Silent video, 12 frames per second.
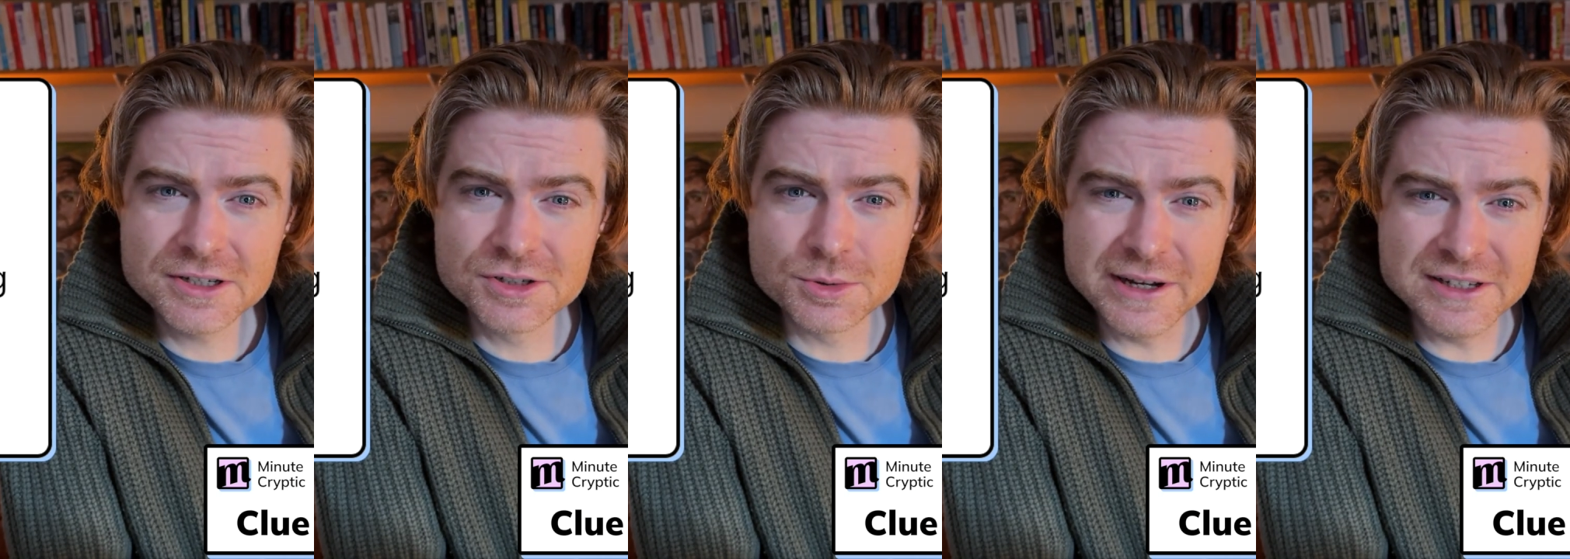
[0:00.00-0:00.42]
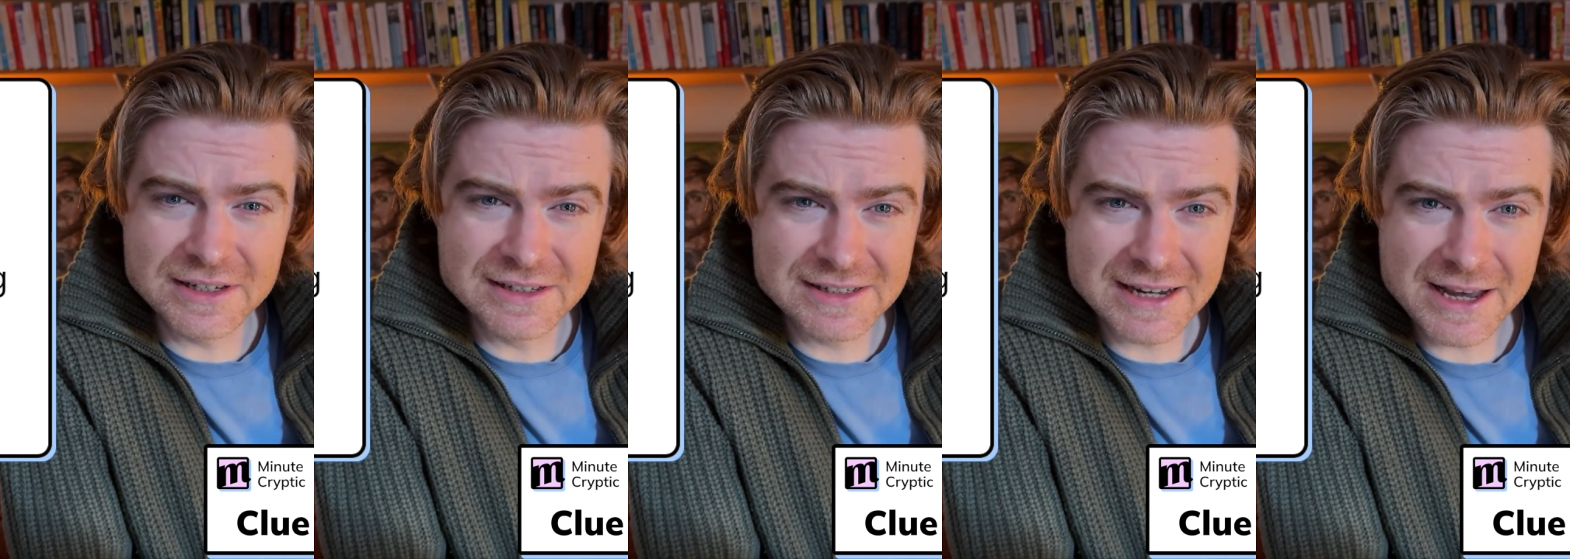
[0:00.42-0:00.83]

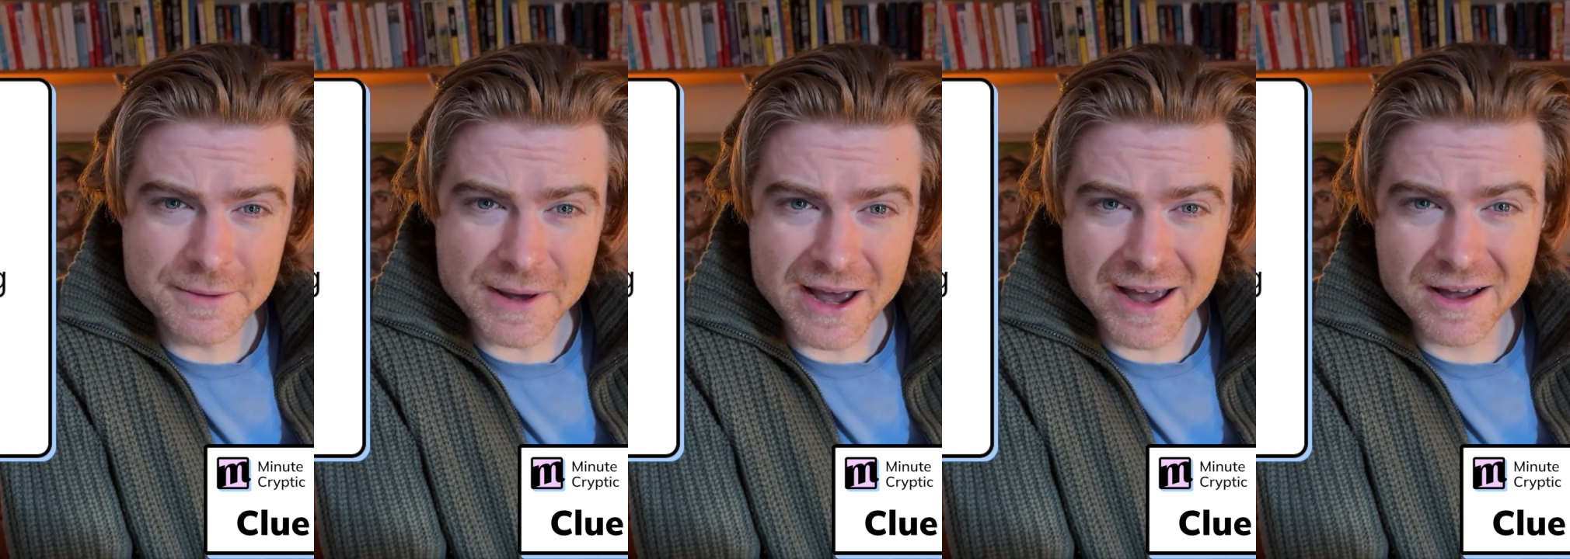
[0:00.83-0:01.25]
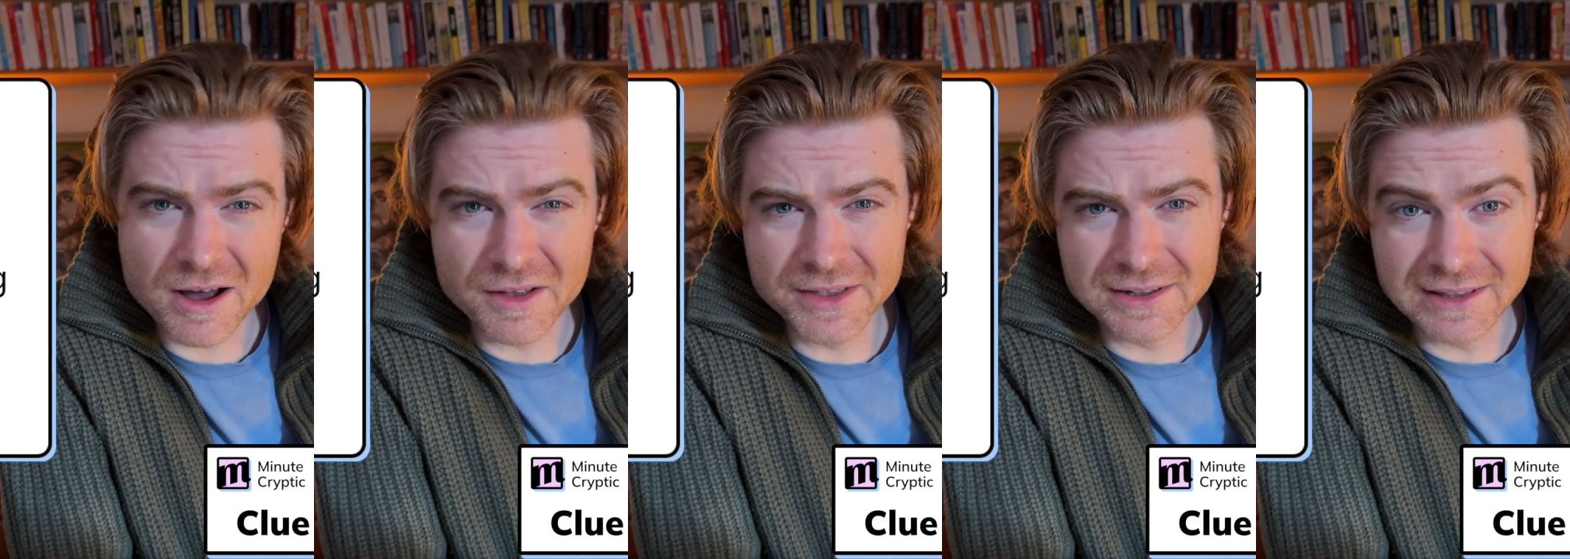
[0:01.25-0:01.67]
squeezing tea bag
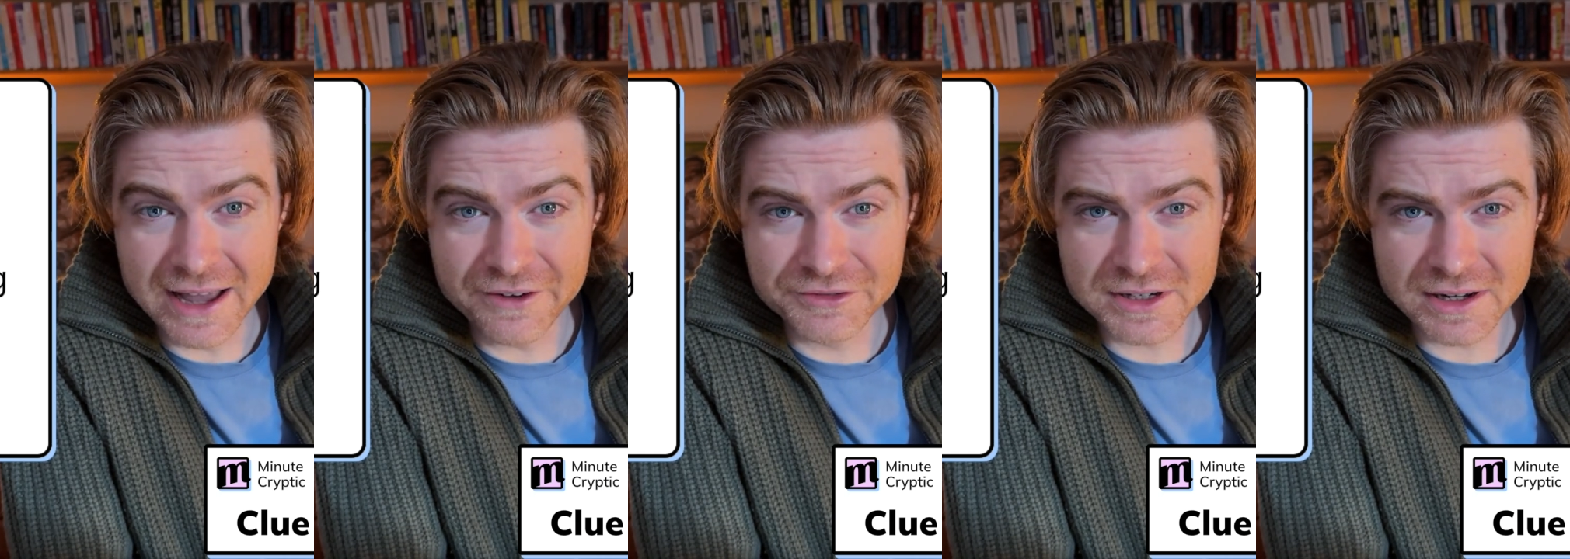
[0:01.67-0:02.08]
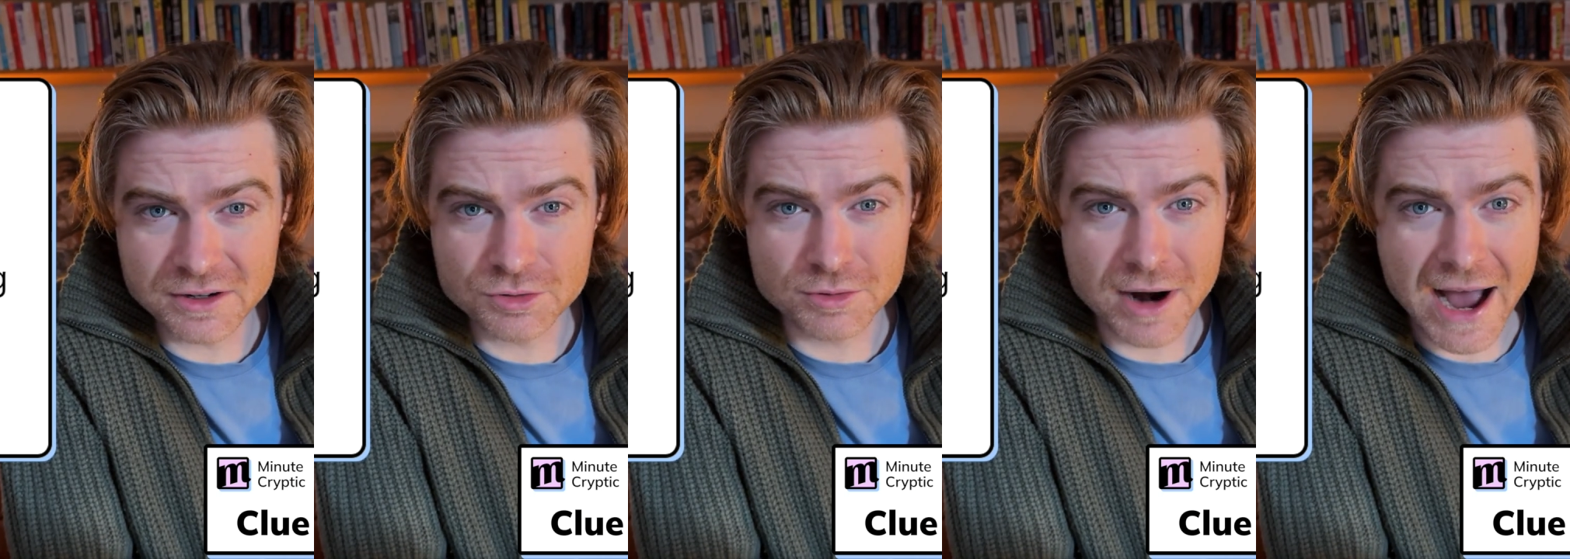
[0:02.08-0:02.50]
on the left
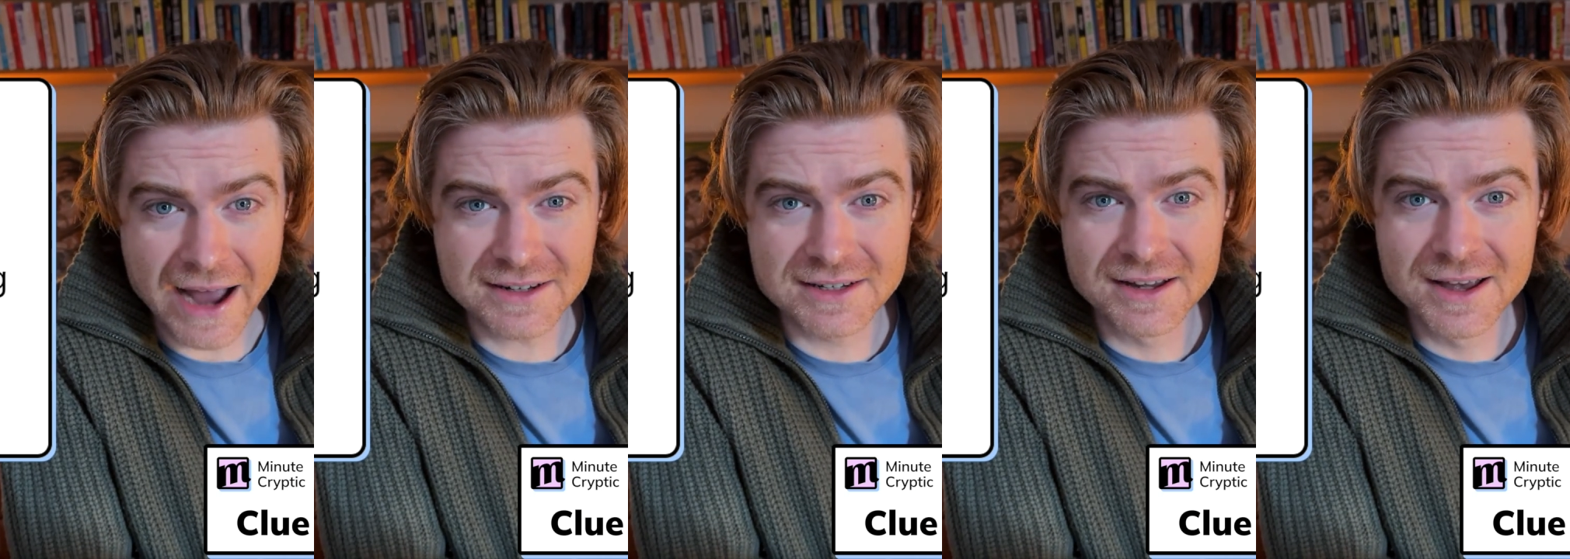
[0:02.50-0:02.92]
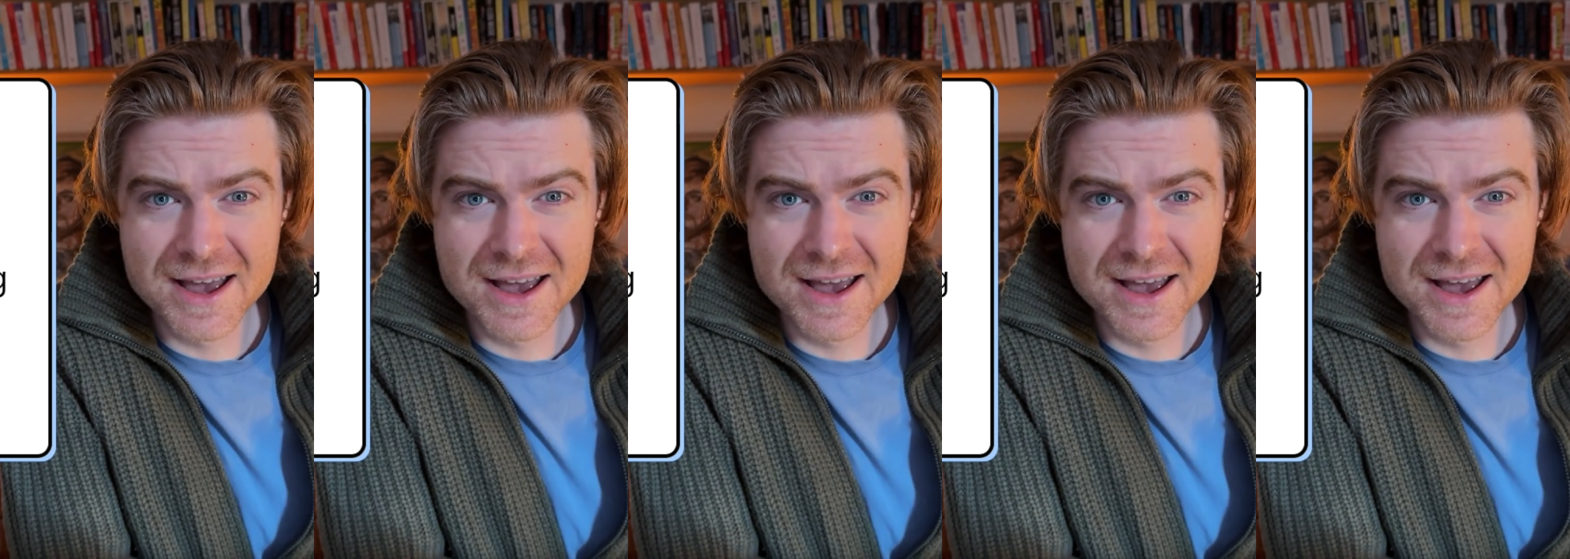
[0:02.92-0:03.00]
and right.